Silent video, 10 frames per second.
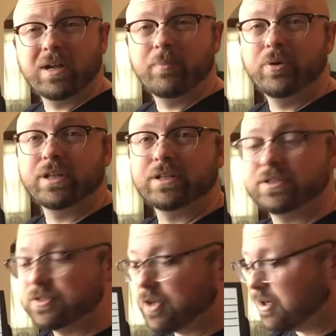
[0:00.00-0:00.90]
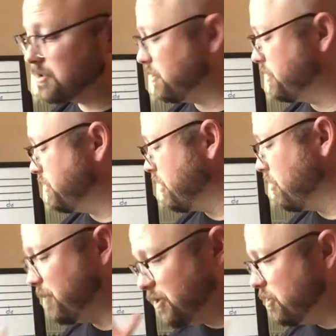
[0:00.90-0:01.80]
put that starts on do.
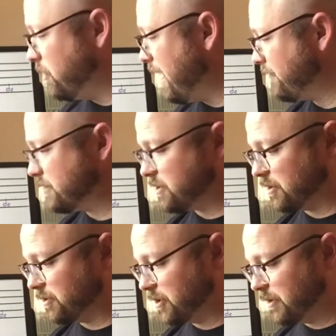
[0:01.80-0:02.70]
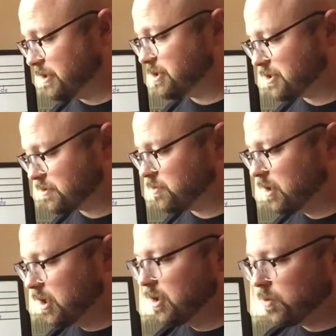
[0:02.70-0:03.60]
But you don't have to start on do. It's just
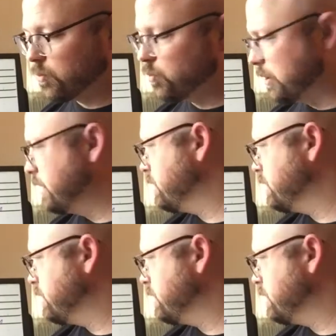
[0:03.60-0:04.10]
really,